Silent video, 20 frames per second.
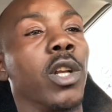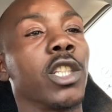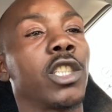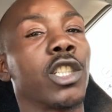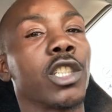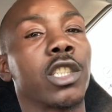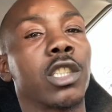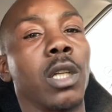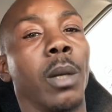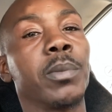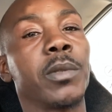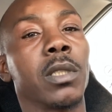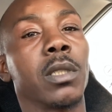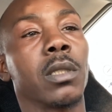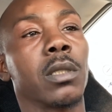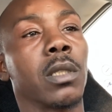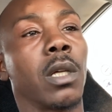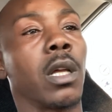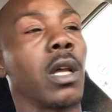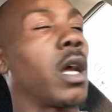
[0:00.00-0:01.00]
is your
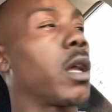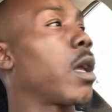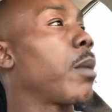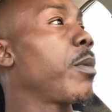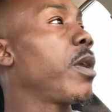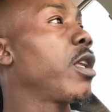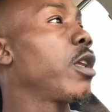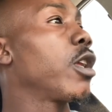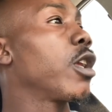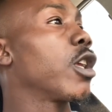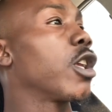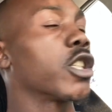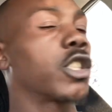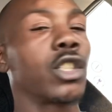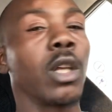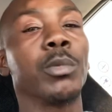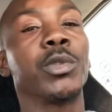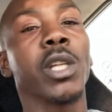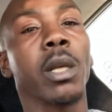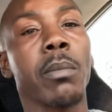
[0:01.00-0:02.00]
substance? Your
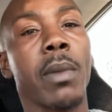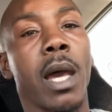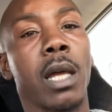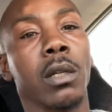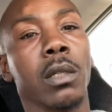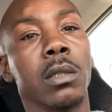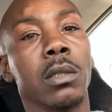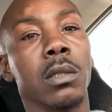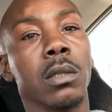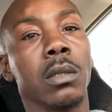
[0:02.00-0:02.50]
subject matter.